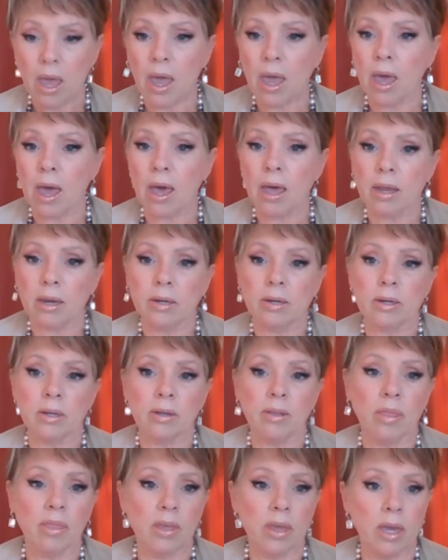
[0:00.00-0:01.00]
and
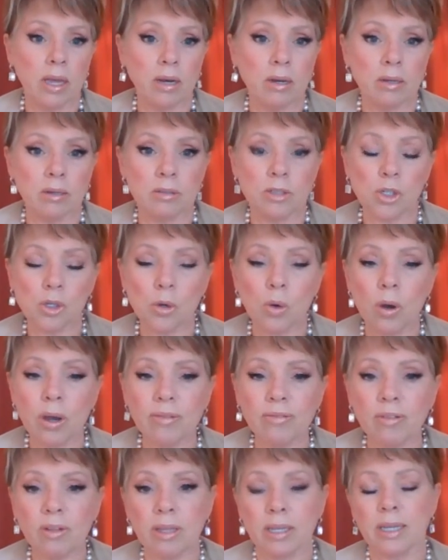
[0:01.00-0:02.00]
then
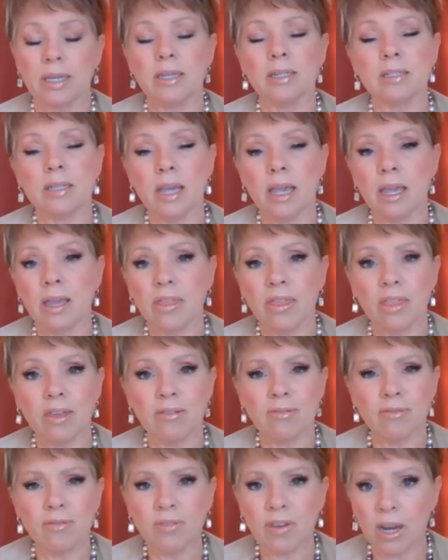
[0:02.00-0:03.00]
joyfully take the
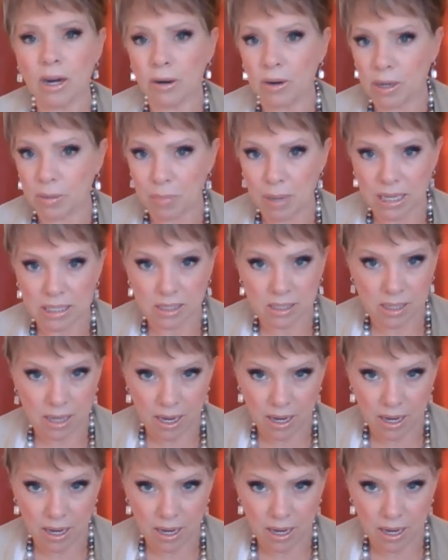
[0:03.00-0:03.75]
very best